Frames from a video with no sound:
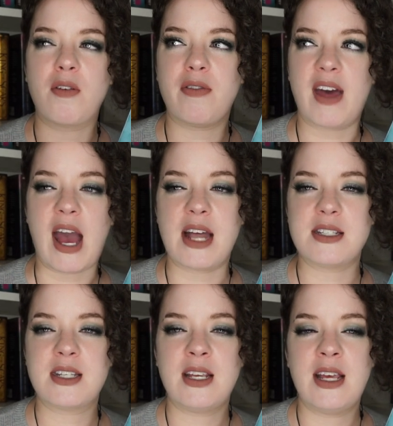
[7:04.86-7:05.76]
of
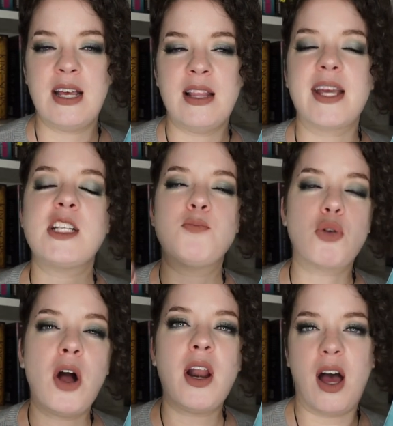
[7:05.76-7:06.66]
that. Like it's
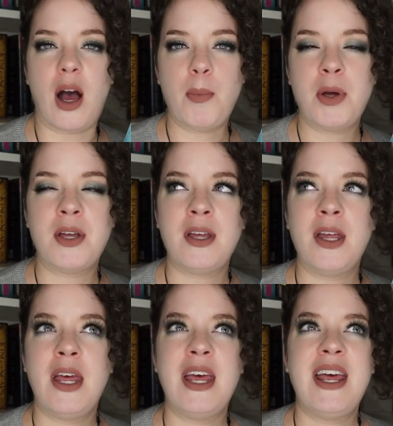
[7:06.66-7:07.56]
brought up,
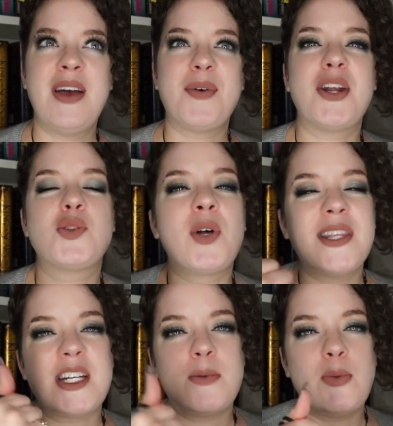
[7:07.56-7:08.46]
but I just
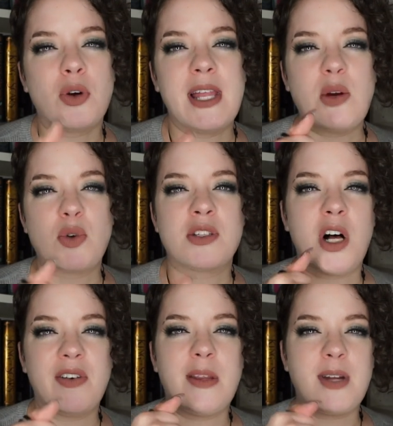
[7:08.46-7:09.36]
wanted that to be more like
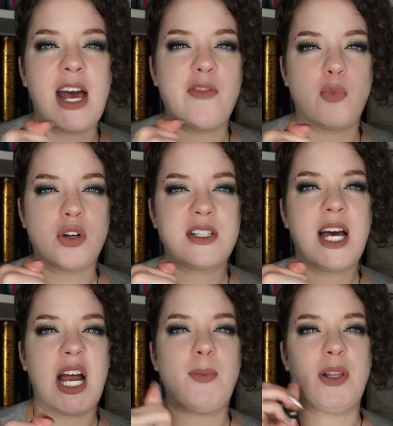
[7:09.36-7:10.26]
resolved and them to have more
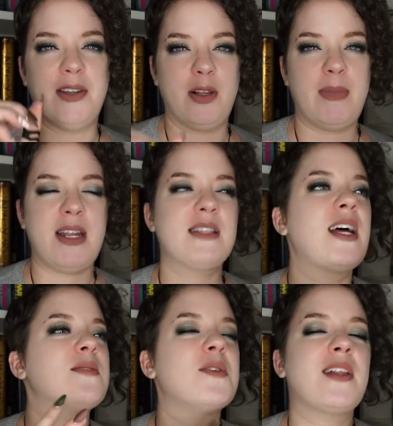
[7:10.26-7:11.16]
time a little bit. It's
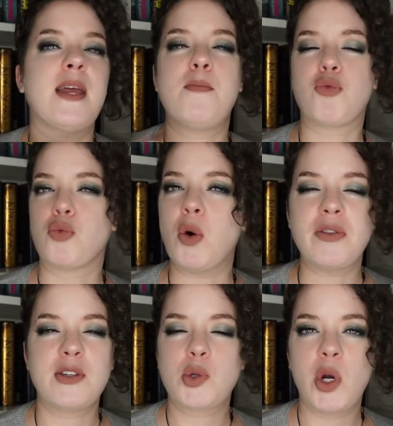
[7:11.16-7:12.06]
not something that like broke
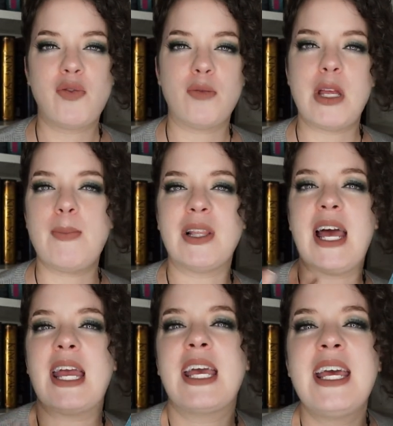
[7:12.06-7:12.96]
the story for me, but
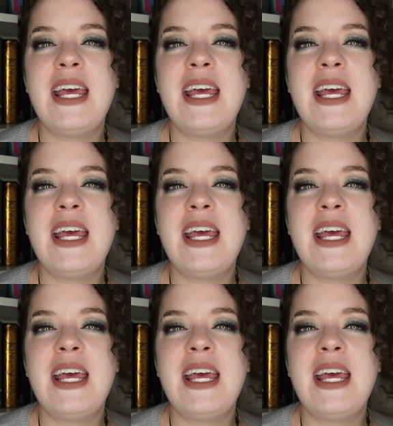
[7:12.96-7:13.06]
like